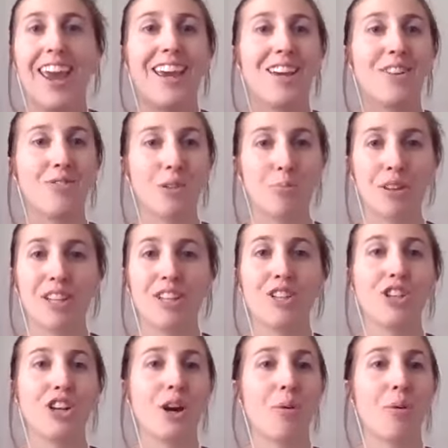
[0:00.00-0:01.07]
and
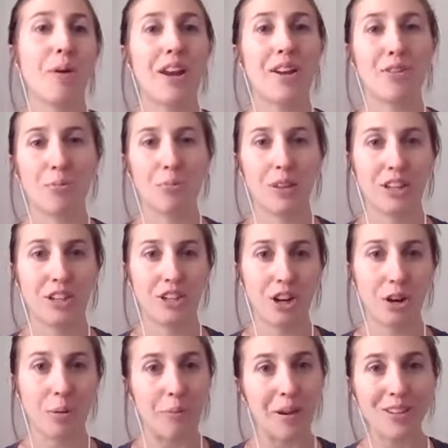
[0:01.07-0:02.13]
replenishing our body,
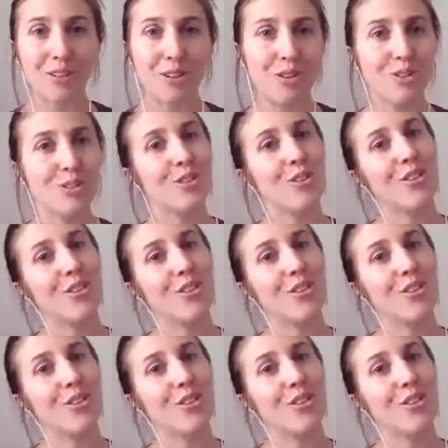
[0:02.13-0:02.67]
replenishing our muscles.